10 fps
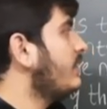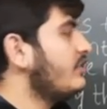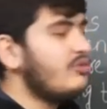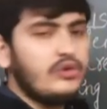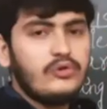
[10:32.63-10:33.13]

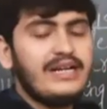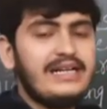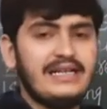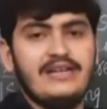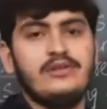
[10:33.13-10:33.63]
You know
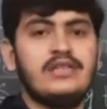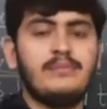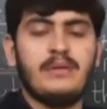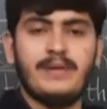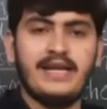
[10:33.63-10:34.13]
that leaves are
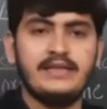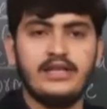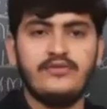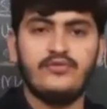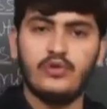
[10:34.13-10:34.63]
preparing
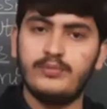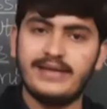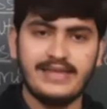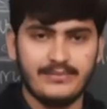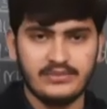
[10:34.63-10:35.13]
their food by
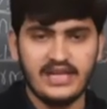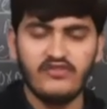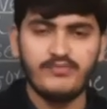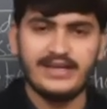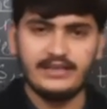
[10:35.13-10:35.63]

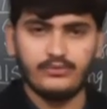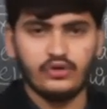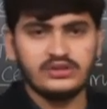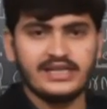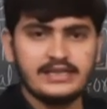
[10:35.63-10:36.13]
themselves by the
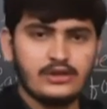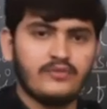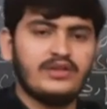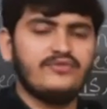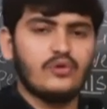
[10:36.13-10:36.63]
process
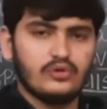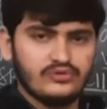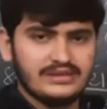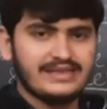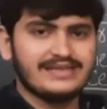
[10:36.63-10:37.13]
of the
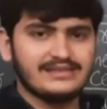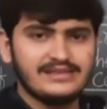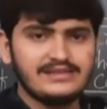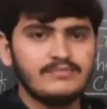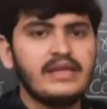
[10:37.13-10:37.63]

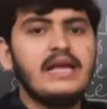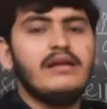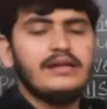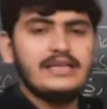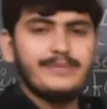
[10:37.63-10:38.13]

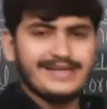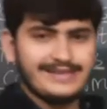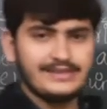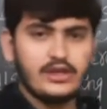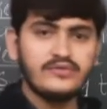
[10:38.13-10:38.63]
photosynthesis in the
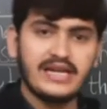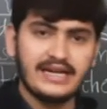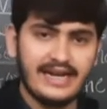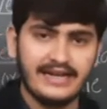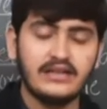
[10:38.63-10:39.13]
presence of
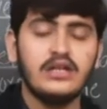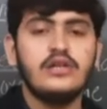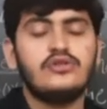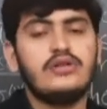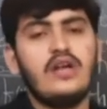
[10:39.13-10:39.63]

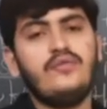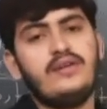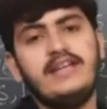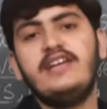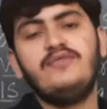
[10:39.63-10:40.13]
sunlight. So now
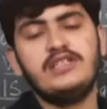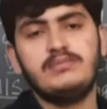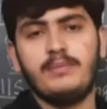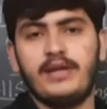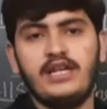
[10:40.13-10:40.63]
leaf is
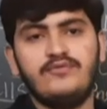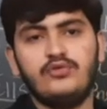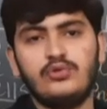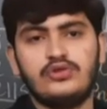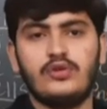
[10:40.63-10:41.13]
preparing
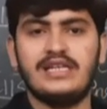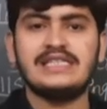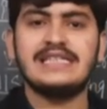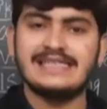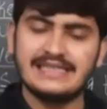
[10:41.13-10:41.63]
food, so it
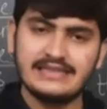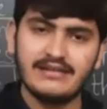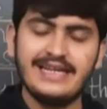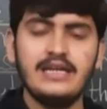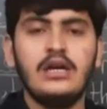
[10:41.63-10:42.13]
is
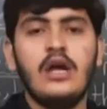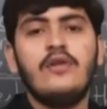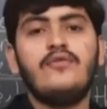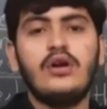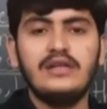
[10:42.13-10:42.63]
necessary
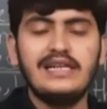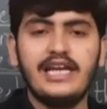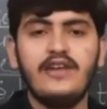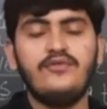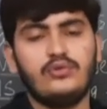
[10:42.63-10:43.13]
for the
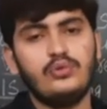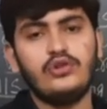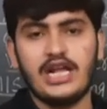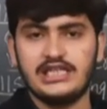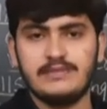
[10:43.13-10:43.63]
leaf to
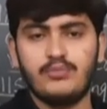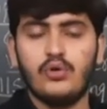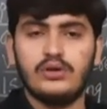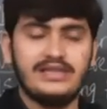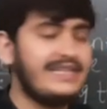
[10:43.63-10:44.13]

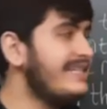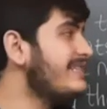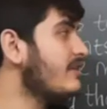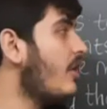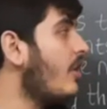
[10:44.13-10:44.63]
transport
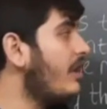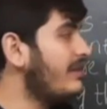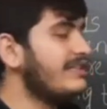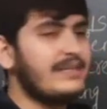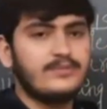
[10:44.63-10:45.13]
these all
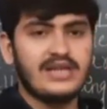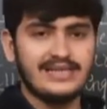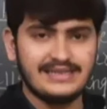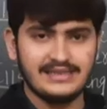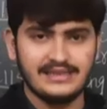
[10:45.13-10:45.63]
the
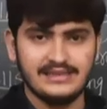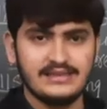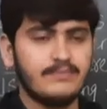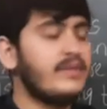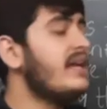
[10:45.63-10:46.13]
substances